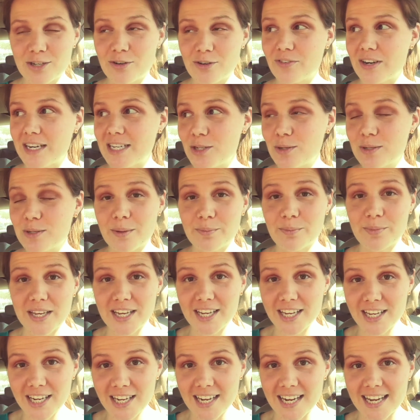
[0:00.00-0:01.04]
So if I do
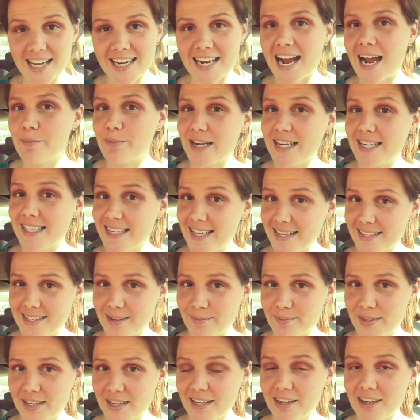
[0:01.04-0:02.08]
something good, I might get
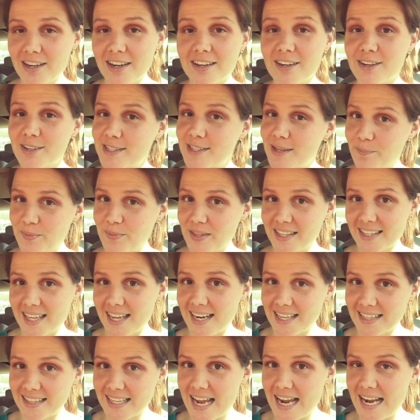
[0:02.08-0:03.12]
something good or something
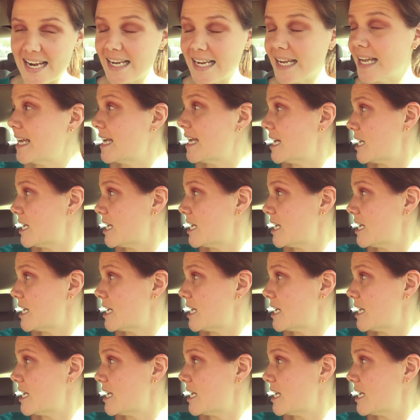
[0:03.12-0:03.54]
that I like.